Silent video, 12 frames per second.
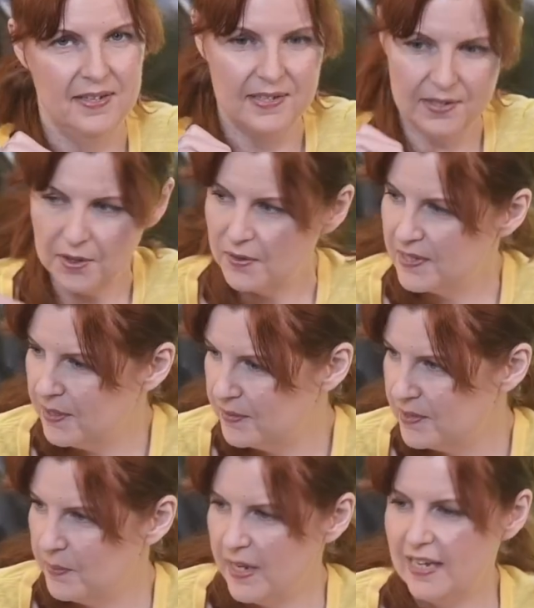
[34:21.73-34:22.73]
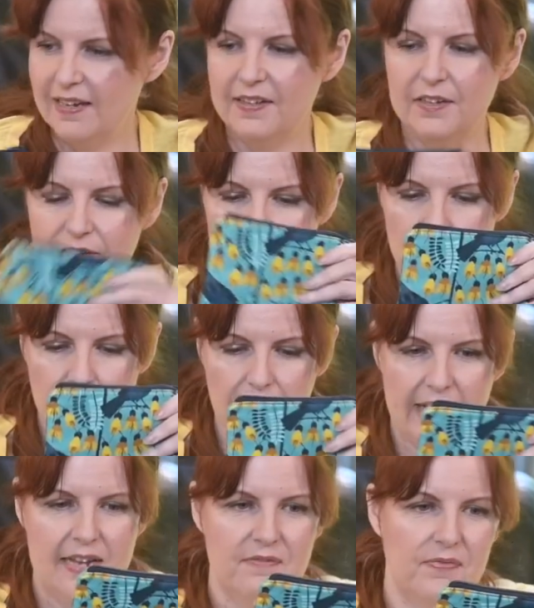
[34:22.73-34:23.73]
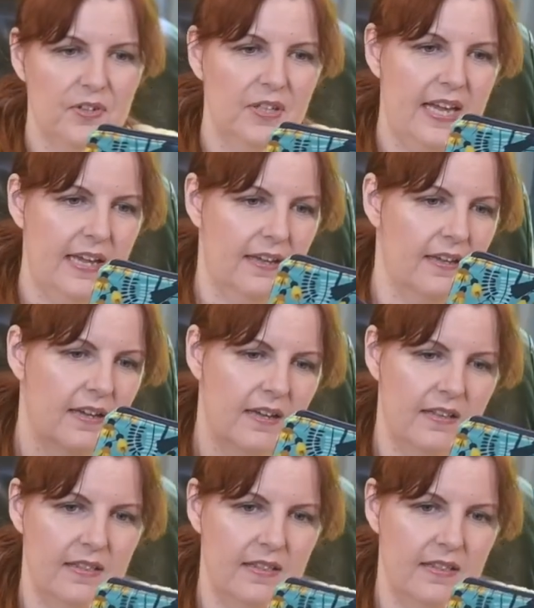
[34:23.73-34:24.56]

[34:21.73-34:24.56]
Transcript: So sweet. And they're so great for like,